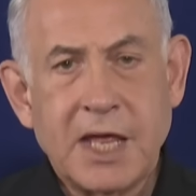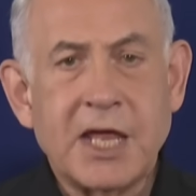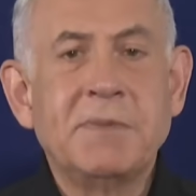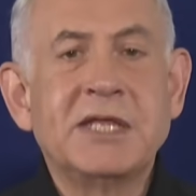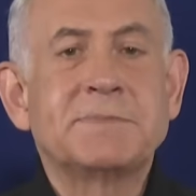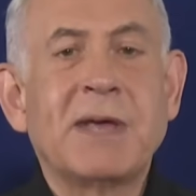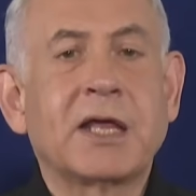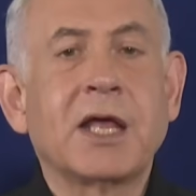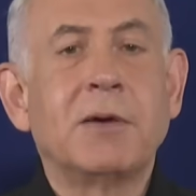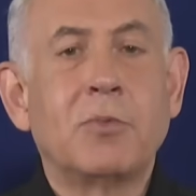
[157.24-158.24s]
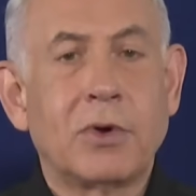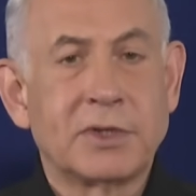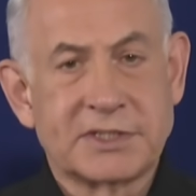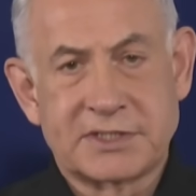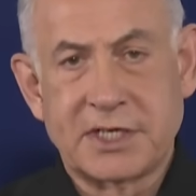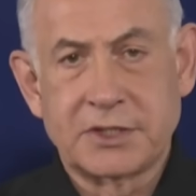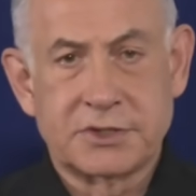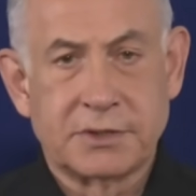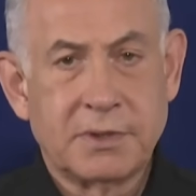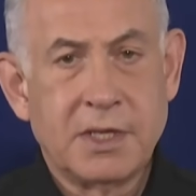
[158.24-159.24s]
It means making a moral
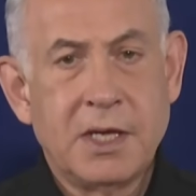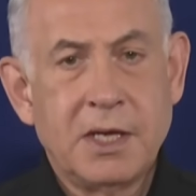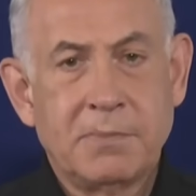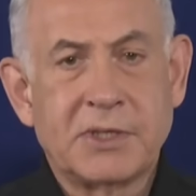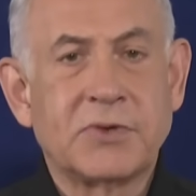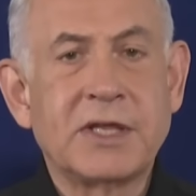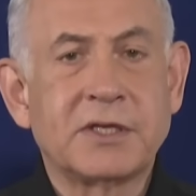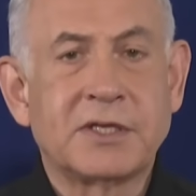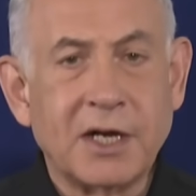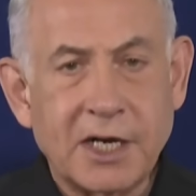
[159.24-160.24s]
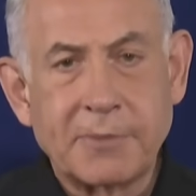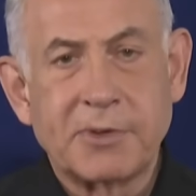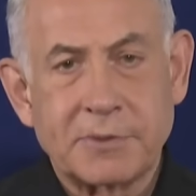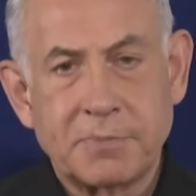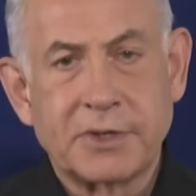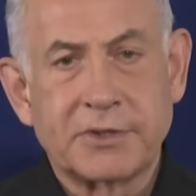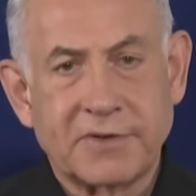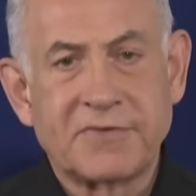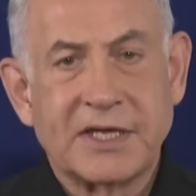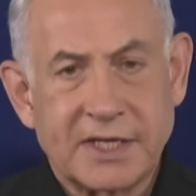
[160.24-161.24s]
distinction between the deliberate murder
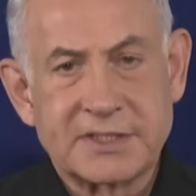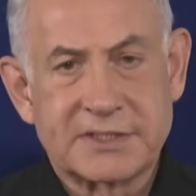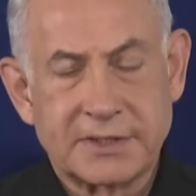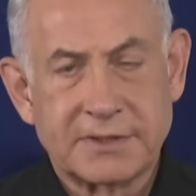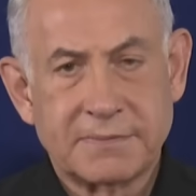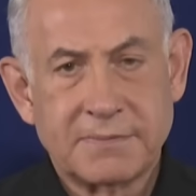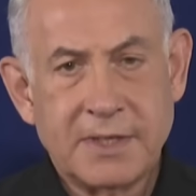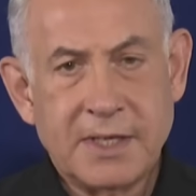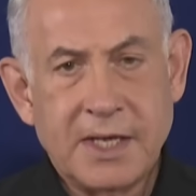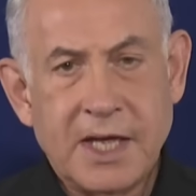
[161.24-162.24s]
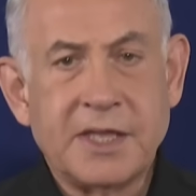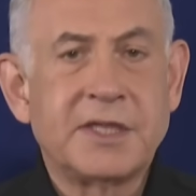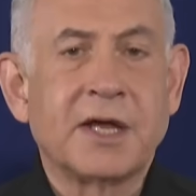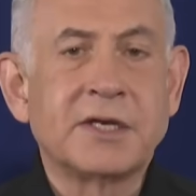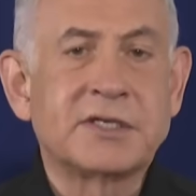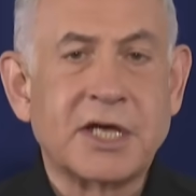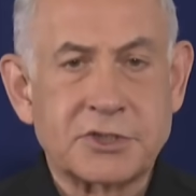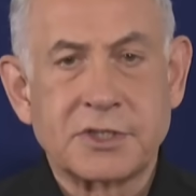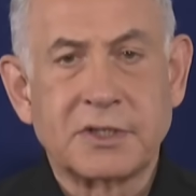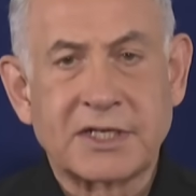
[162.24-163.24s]
of the innocent and the
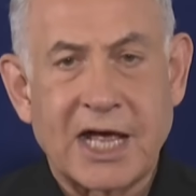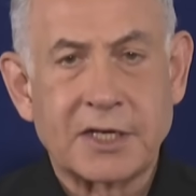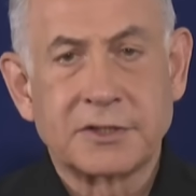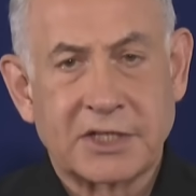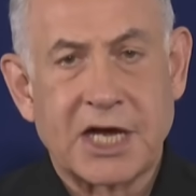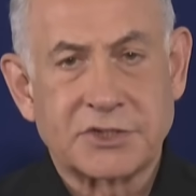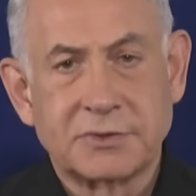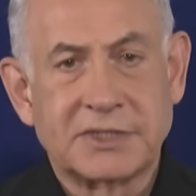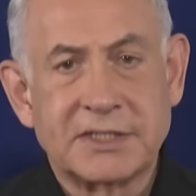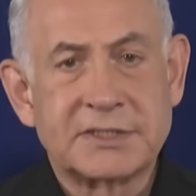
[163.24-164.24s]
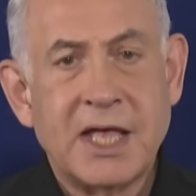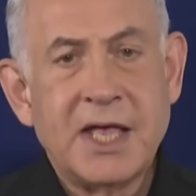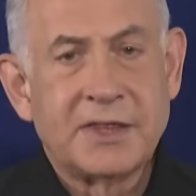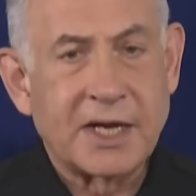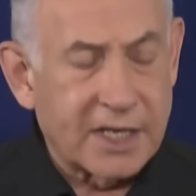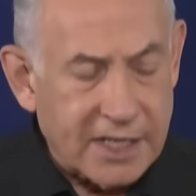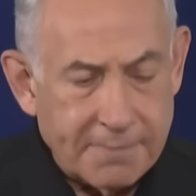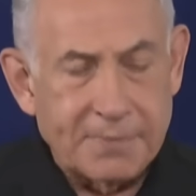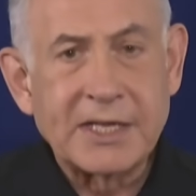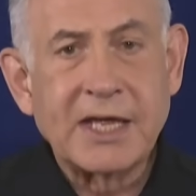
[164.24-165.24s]
unintentional casualties that
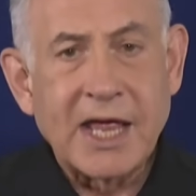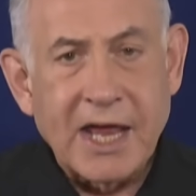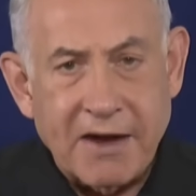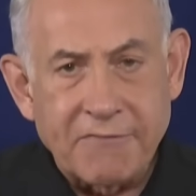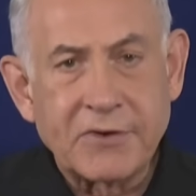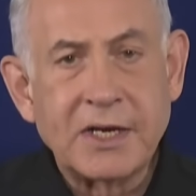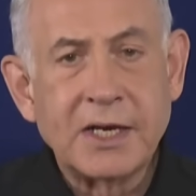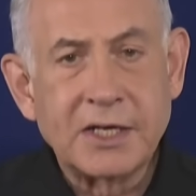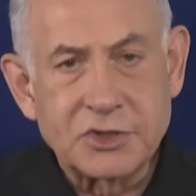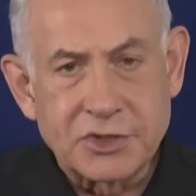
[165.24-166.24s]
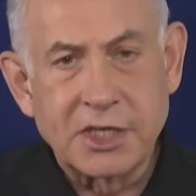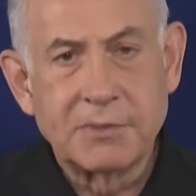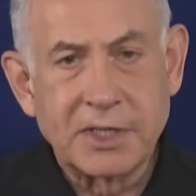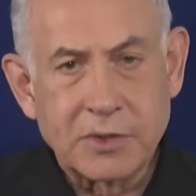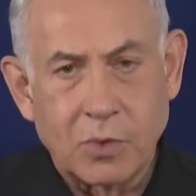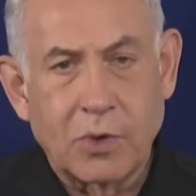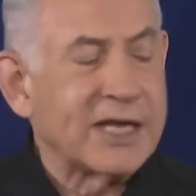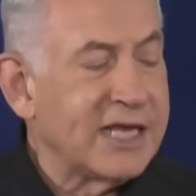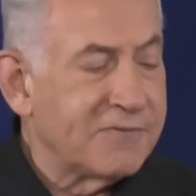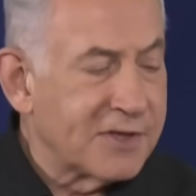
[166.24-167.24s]
accompany every legitimate
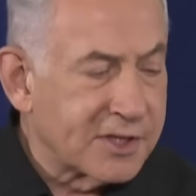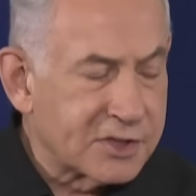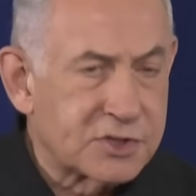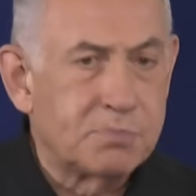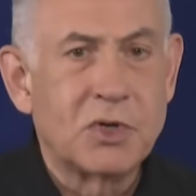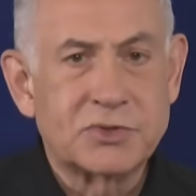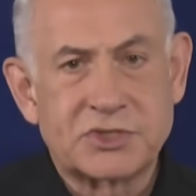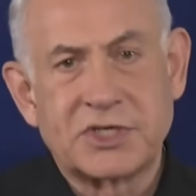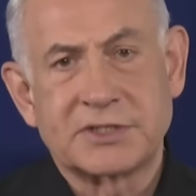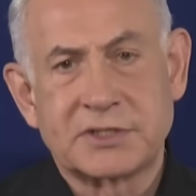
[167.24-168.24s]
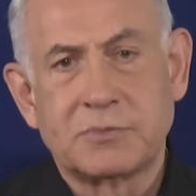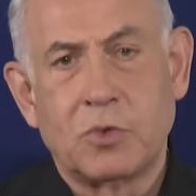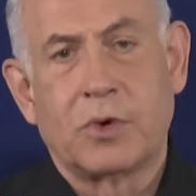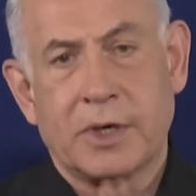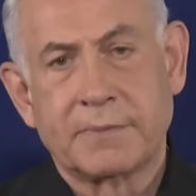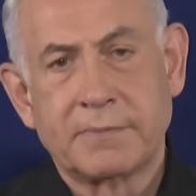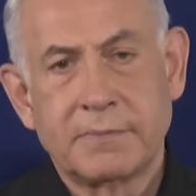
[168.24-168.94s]
war, even the most just war.